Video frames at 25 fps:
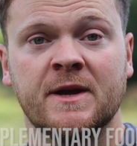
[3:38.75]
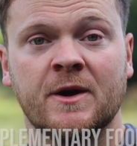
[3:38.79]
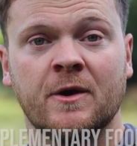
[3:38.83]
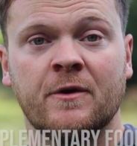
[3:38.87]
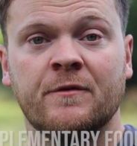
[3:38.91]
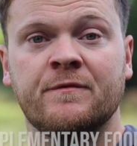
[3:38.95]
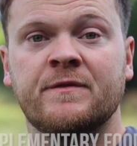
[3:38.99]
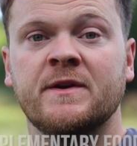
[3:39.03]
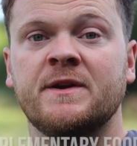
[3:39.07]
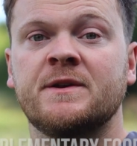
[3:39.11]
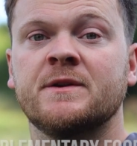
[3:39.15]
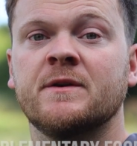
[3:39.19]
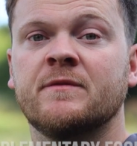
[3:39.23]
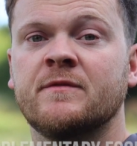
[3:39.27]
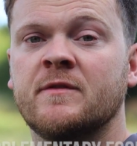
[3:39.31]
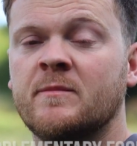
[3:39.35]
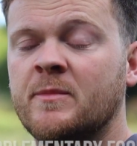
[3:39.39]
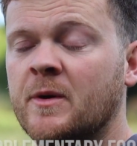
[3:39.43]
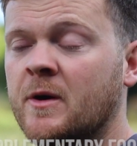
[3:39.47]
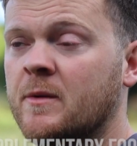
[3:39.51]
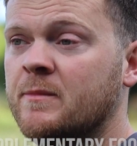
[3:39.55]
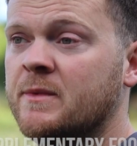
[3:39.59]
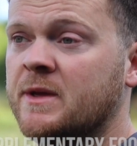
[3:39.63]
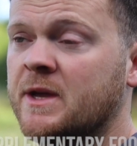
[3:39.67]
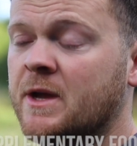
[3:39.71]
They go off feeding off the
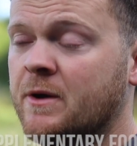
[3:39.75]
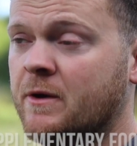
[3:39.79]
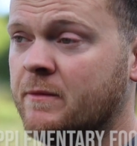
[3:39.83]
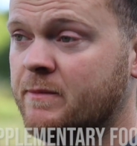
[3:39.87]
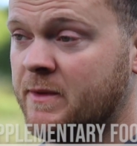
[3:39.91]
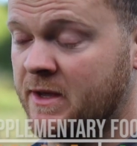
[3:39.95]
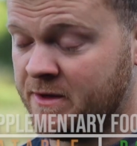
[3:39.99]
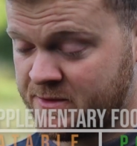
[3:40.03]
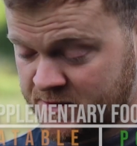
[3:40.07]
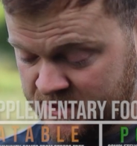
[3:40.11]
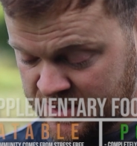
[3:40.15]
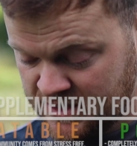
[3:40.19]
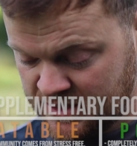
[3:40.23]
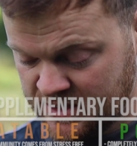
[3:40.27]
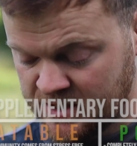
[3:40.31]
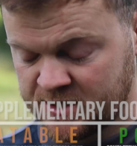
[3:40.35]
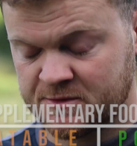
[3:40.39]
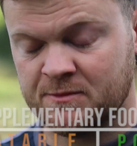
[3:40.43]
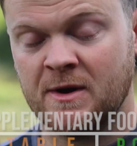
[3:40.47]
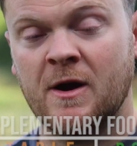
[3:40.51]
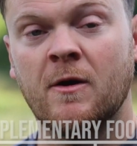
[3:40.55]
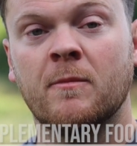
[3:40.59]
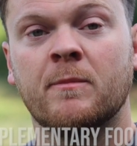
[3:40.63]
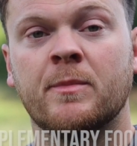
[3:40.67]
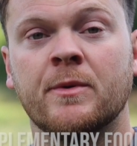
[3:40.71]
bottom. They see
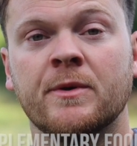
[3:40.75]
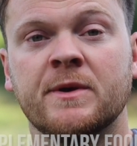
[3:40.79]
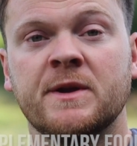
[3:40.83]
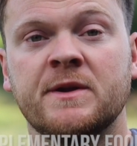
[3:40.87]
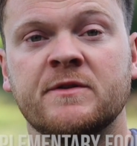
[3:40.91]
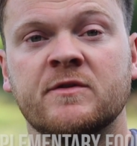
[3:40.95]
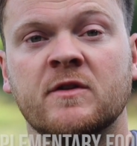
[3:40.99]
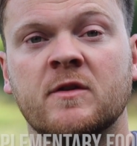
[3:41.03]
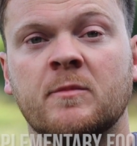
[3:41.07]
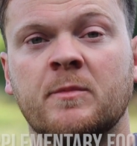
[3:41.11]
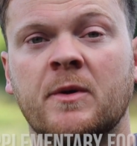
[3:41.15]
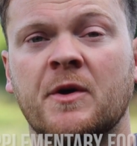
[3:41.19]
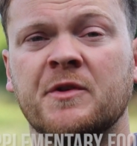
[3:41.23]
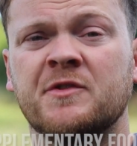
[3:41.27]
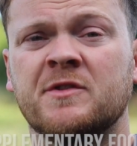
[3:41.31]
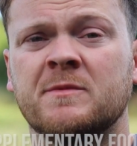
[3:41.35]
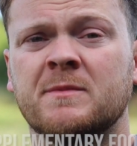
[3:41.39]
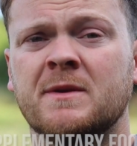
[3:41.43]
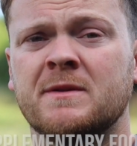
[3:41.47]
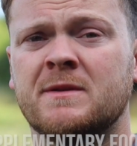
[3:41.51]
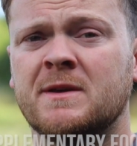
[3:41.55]
these round boilies on the bottom.